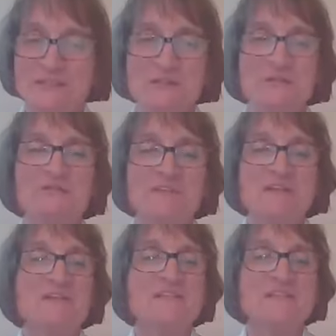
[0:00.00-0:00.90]
That you
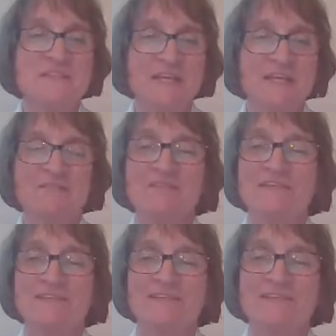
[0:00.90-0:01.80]
feel safe
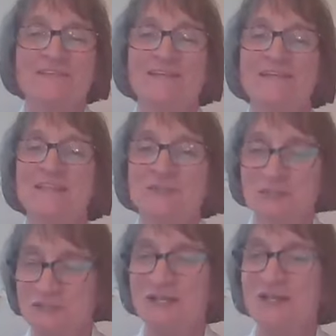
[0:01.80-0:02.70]

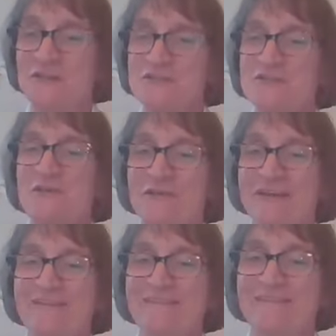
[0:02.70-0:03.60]
to tell the
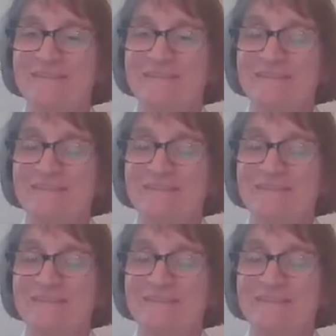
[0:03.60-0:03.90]
story.